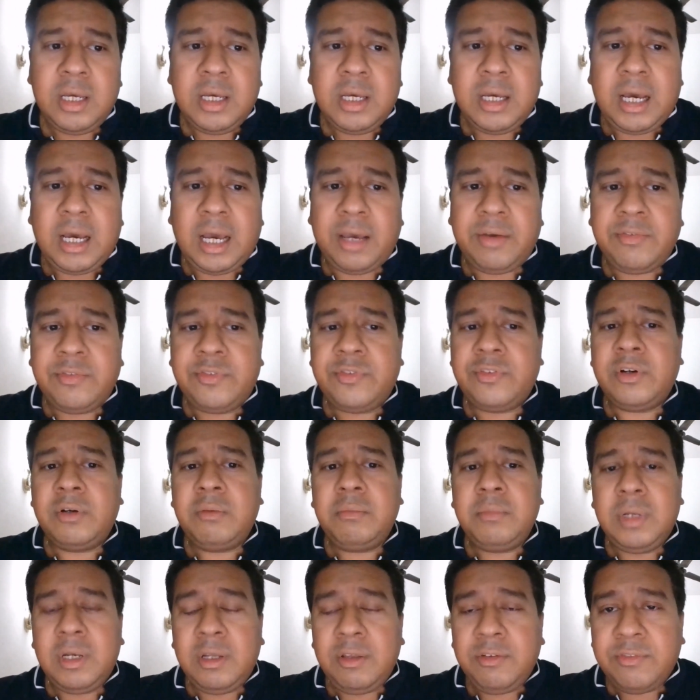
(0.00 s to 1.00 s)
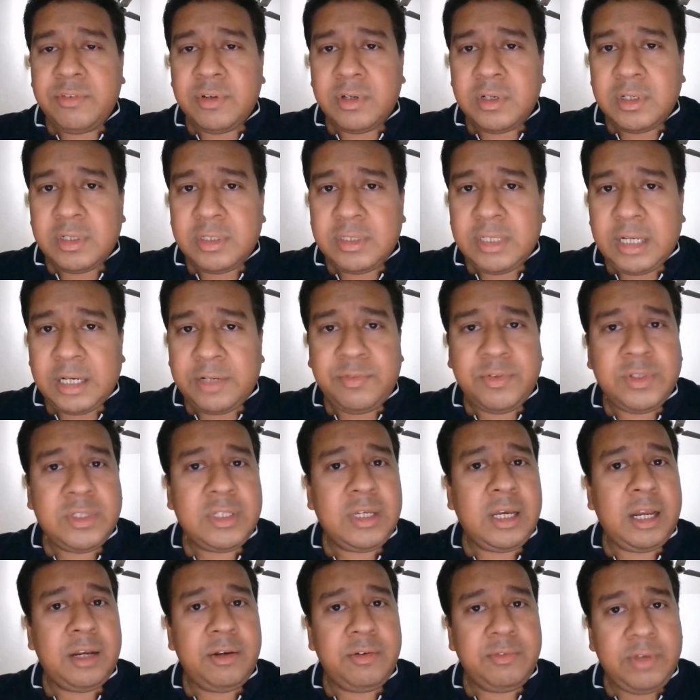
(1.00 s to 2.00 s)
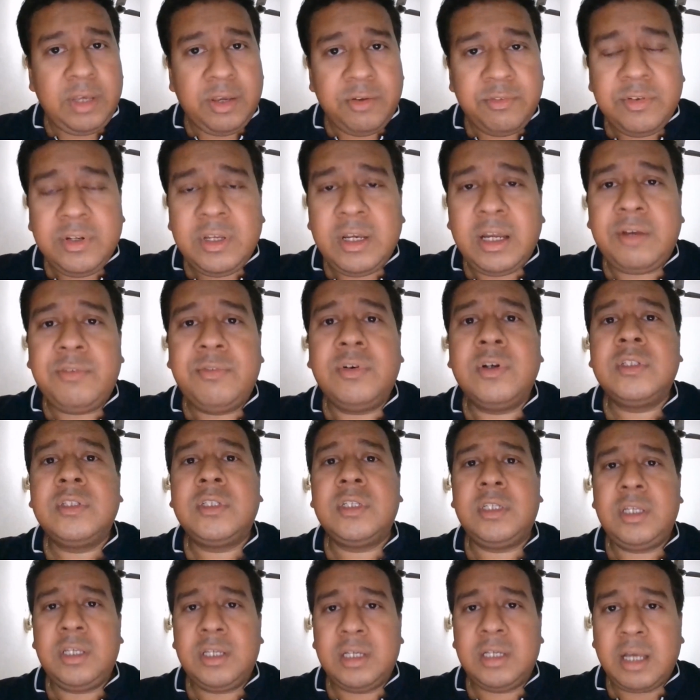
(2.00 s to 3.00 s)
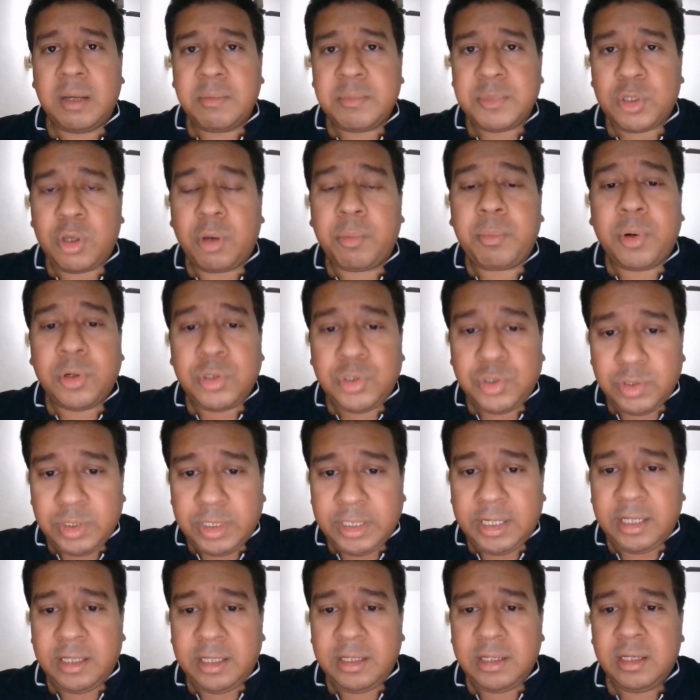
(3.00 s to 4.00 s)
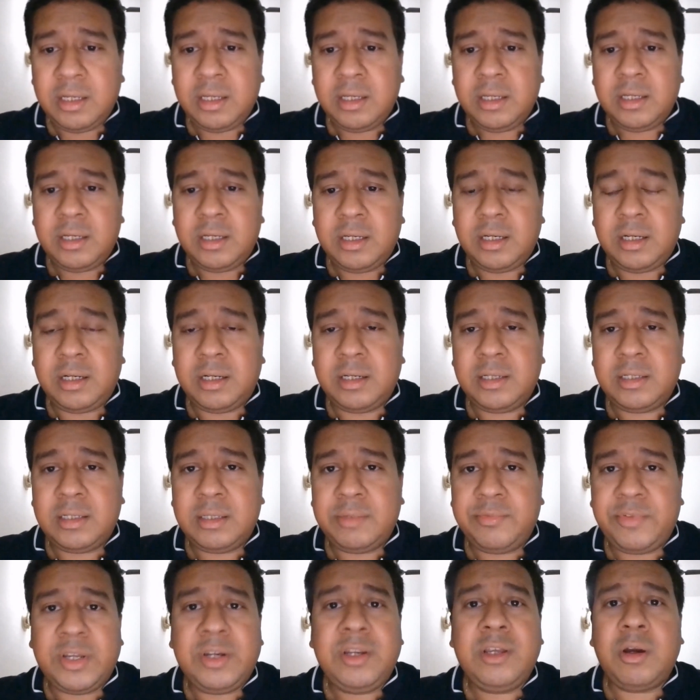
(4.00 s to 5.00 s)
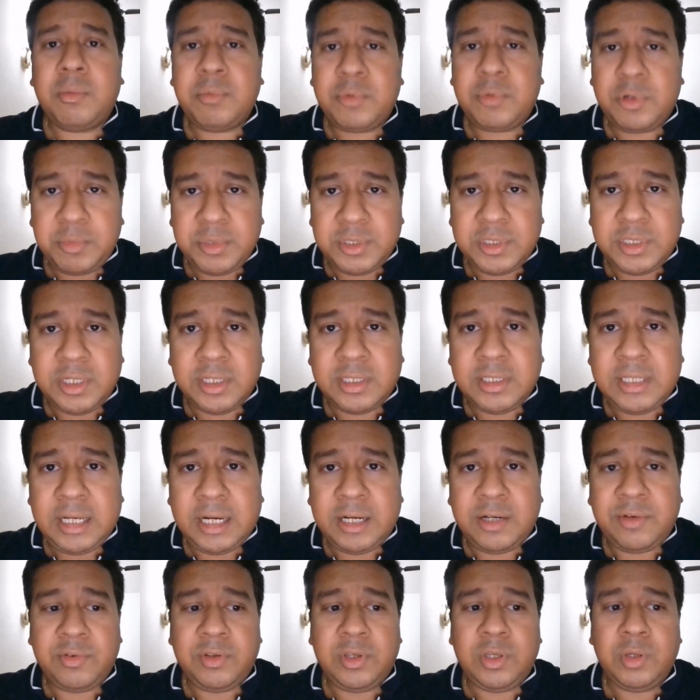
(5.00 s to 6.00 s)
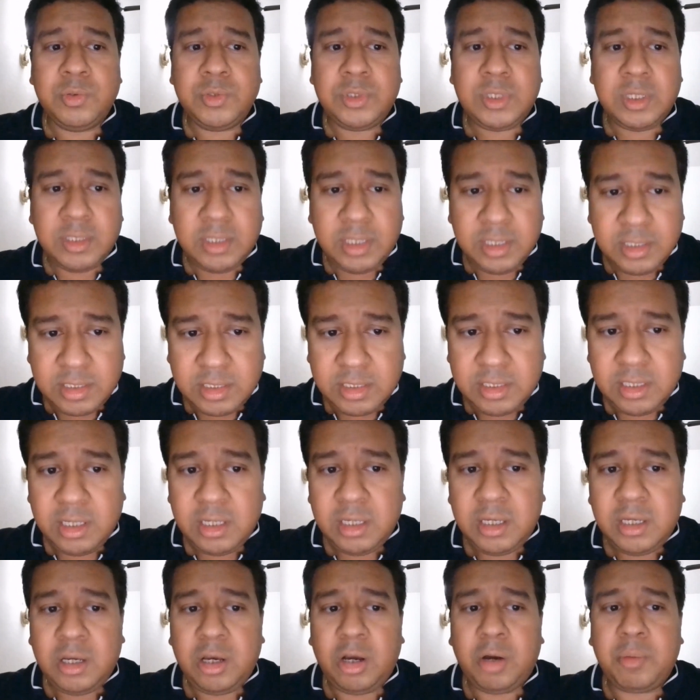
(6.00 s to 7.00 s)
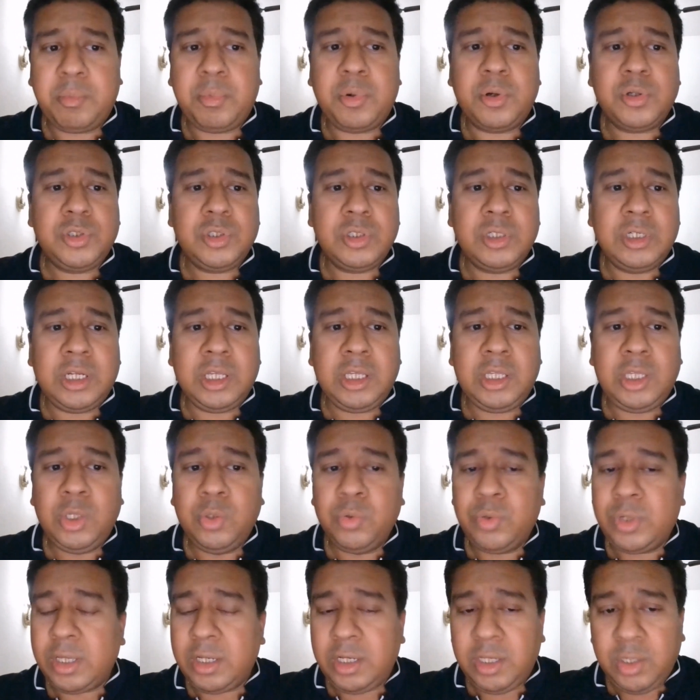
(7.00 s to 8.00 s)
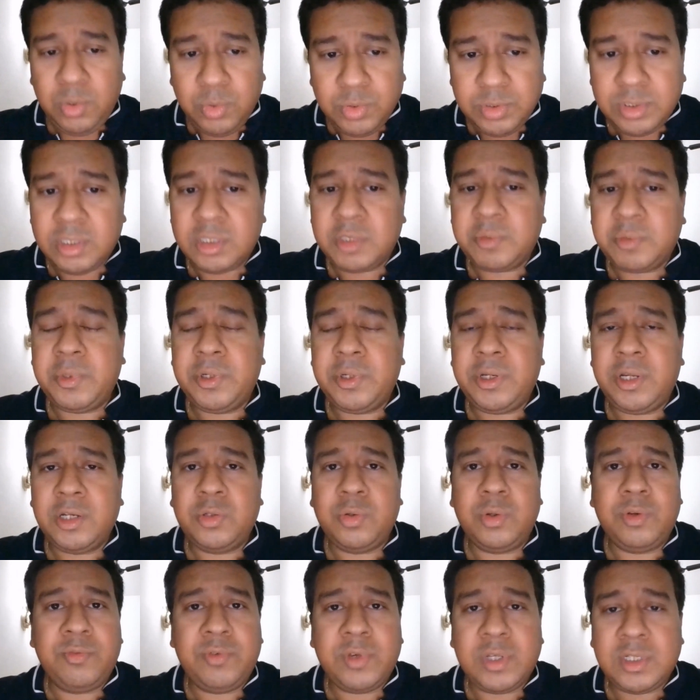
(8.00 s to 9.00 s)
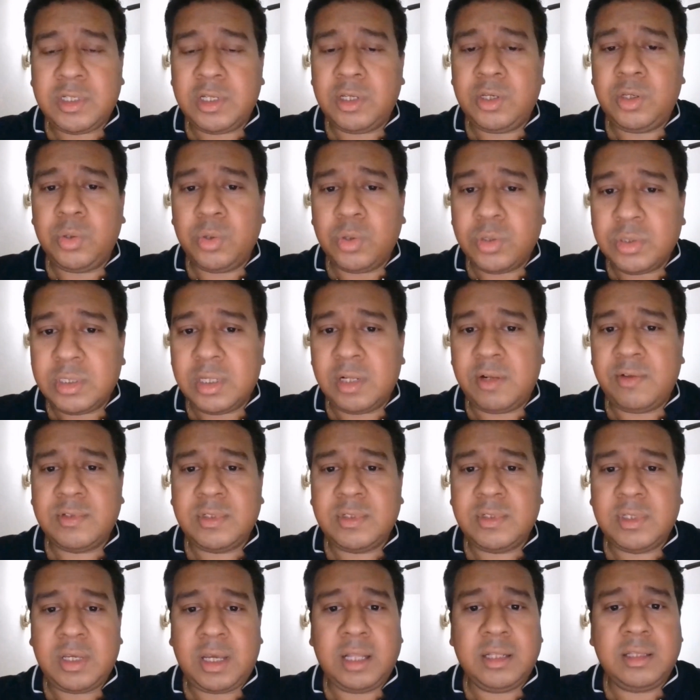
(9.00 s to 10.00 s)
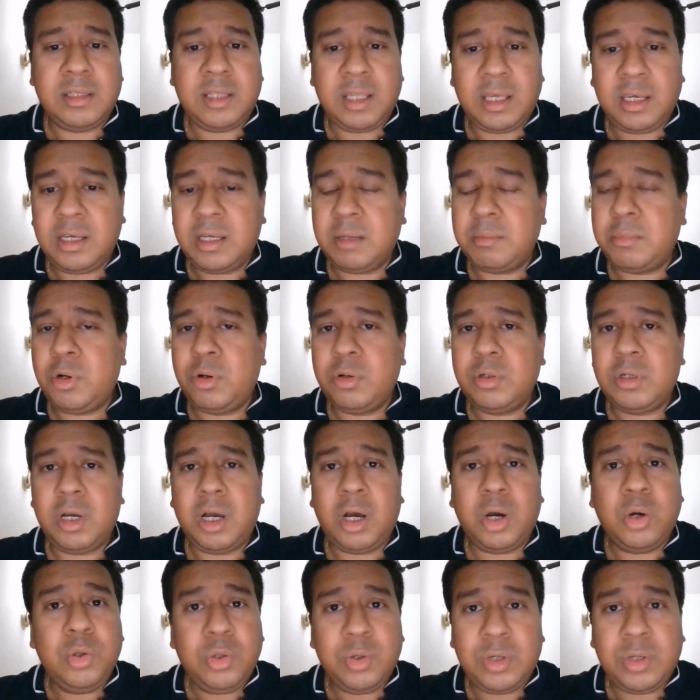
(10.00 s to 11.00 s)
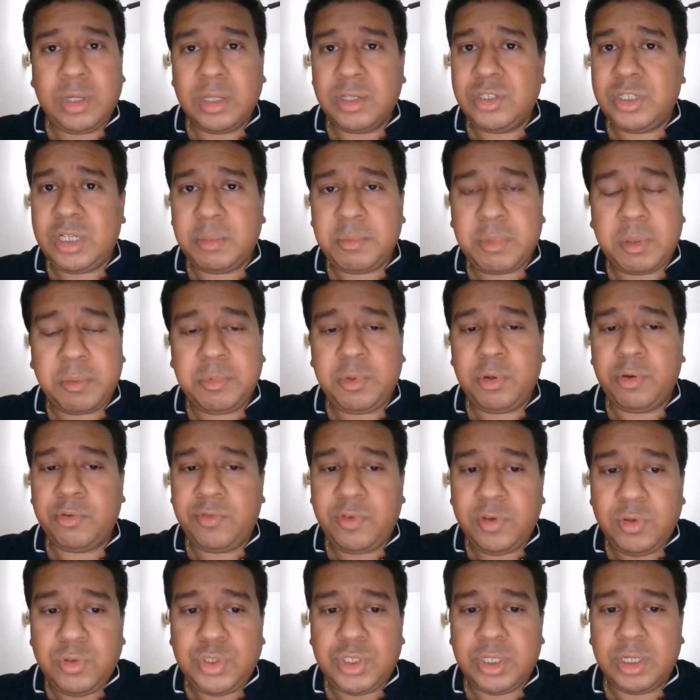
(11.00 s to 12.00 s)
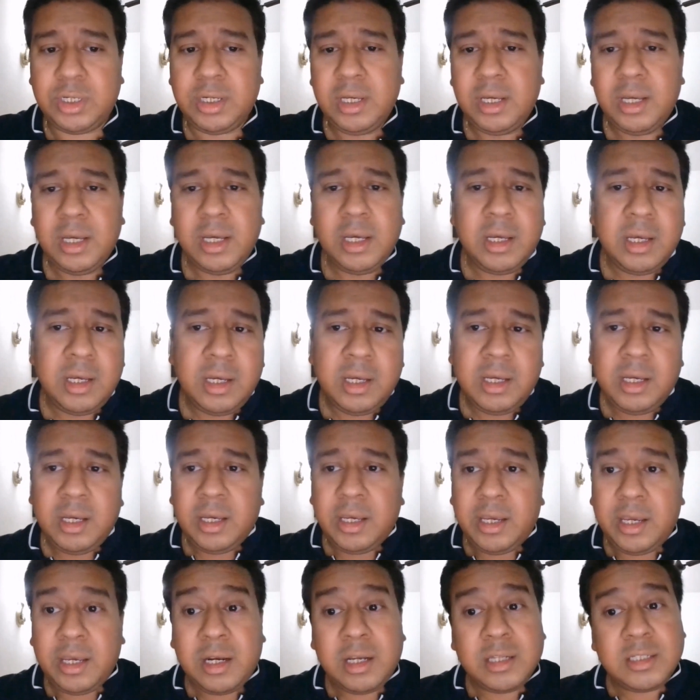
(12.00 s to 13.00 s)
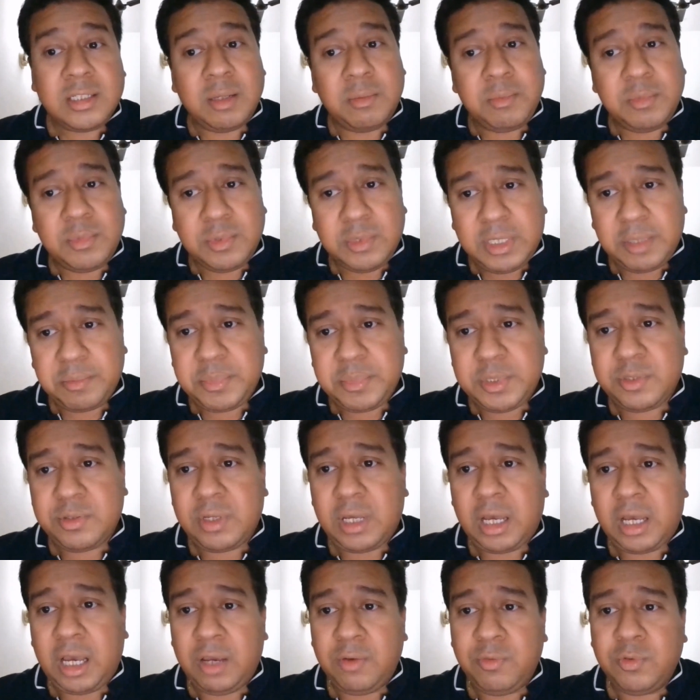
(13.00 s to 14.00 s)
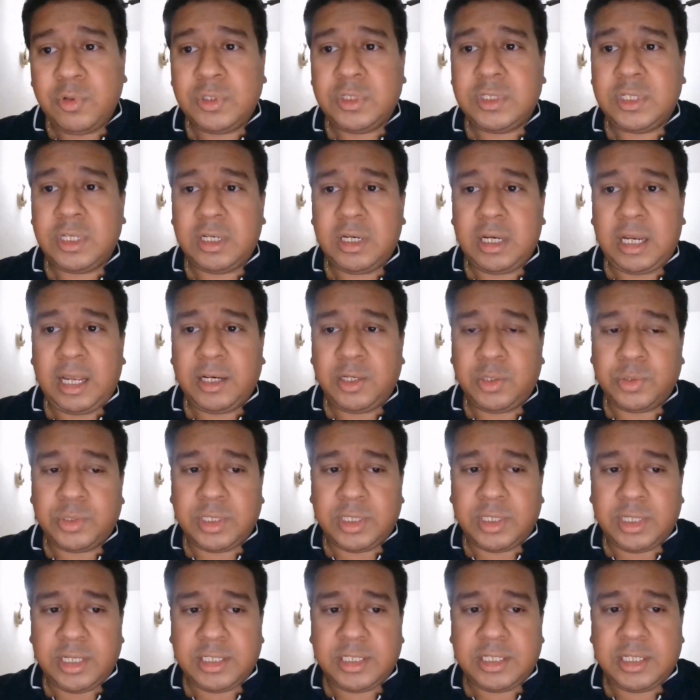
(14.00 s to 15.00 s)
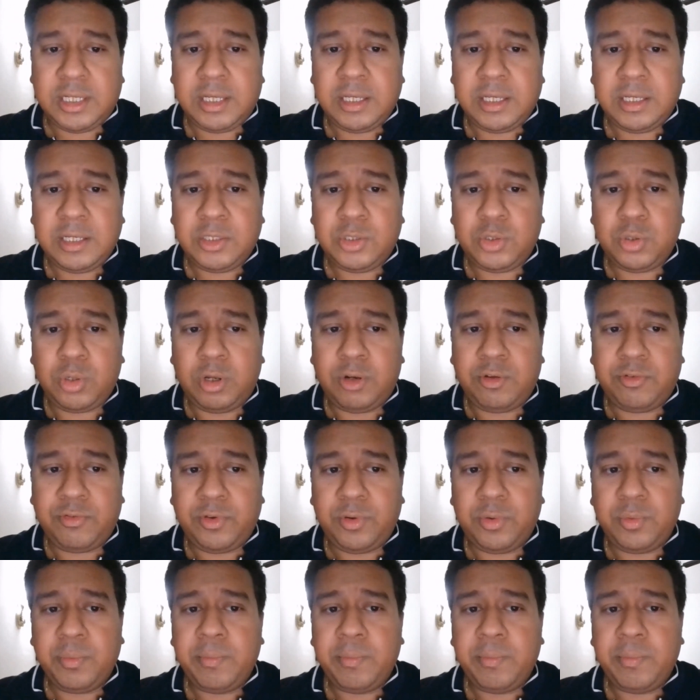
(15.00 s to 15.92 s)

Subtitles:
I am a firm believer that with every adversity comes opportunity. I'm very optimistic that using this opportunity, you can use this period to invest in yourselves and think about how you can shape up your future. Here are some tips I would like to suggest to all of you.